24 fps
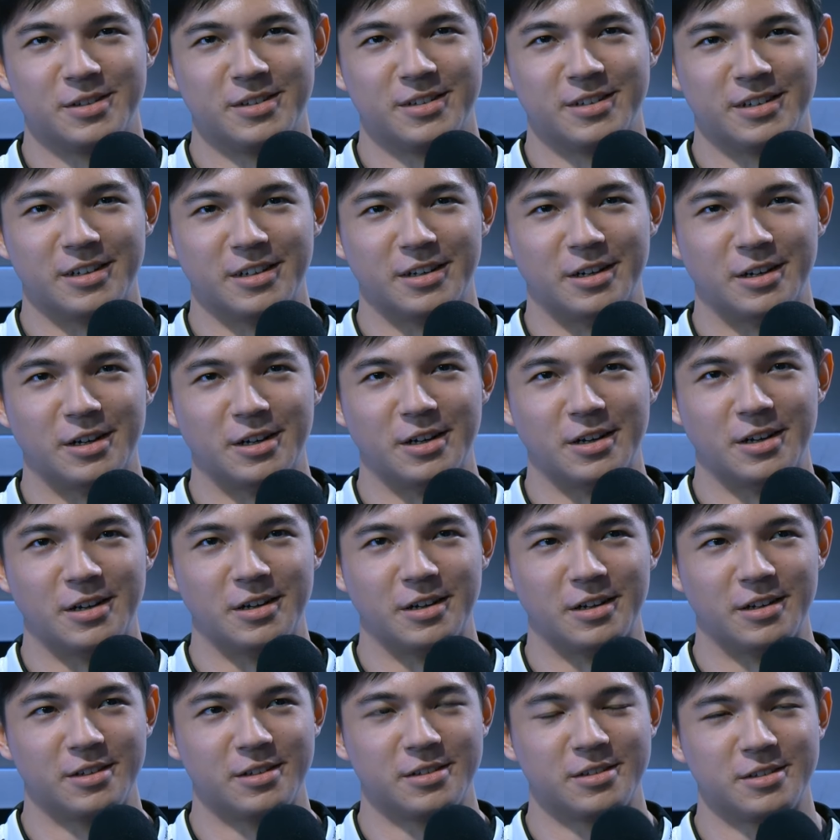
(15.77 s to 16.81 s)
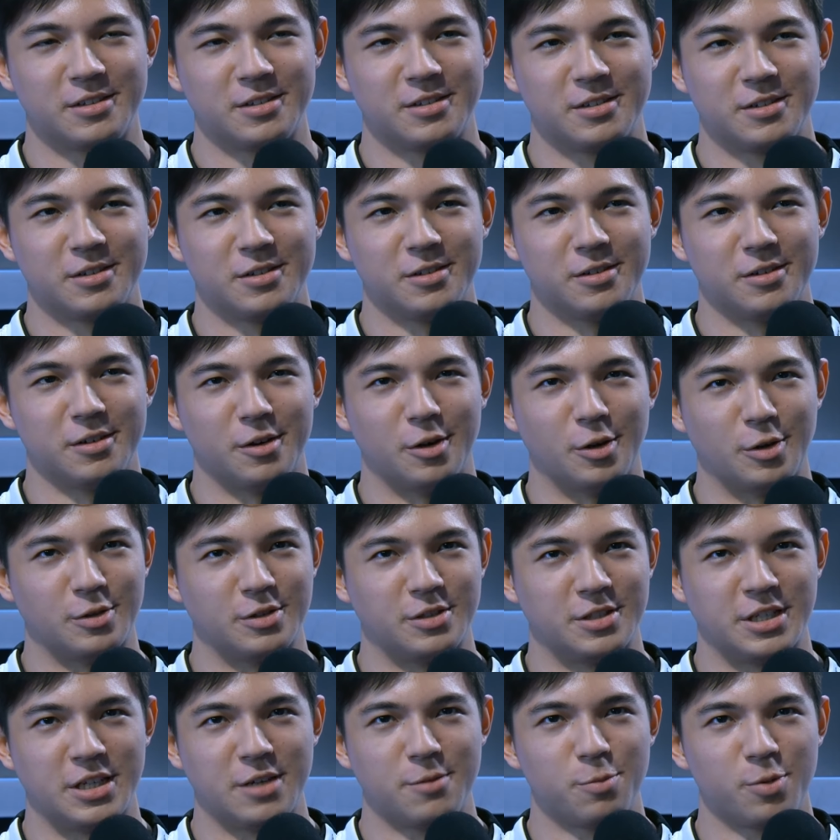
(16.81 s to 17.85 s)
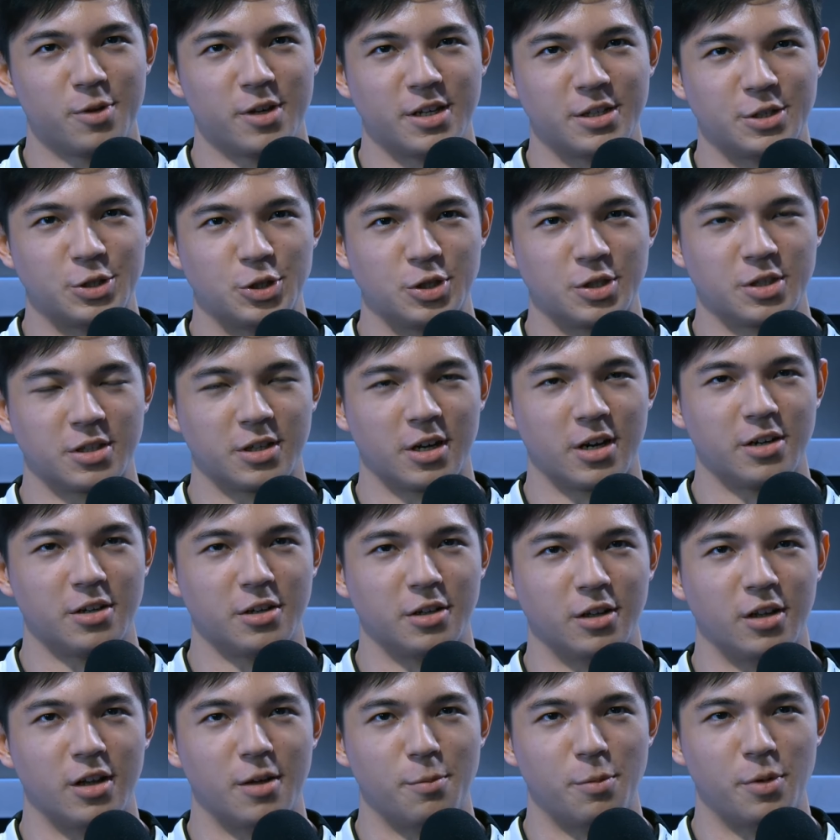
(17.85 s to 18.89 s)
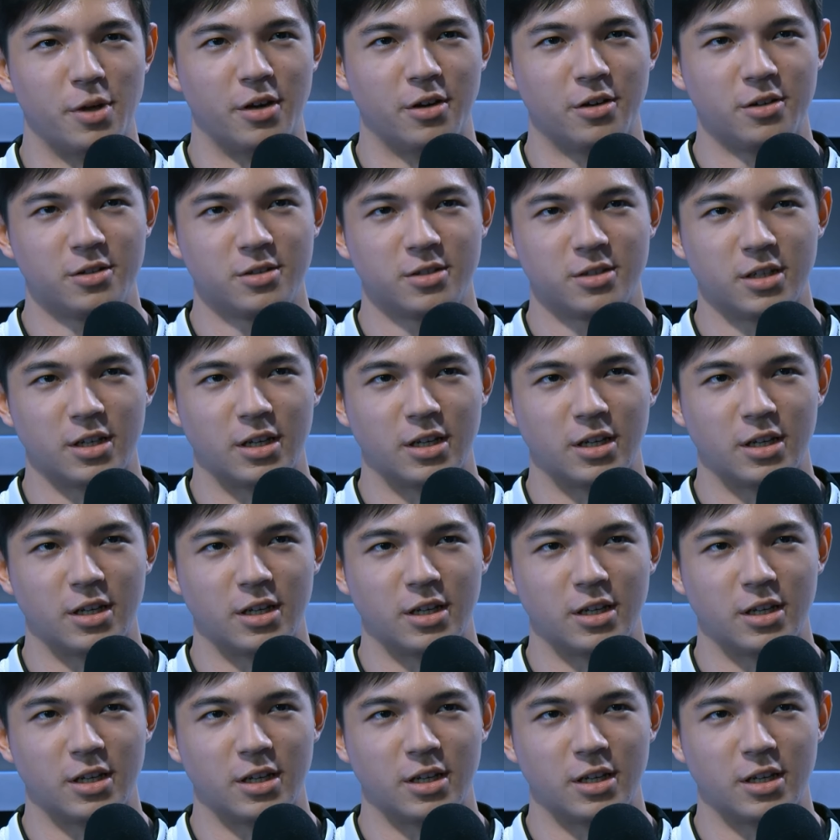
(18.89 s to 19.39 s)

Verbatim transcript: uh, our team play has just gotten a lot better.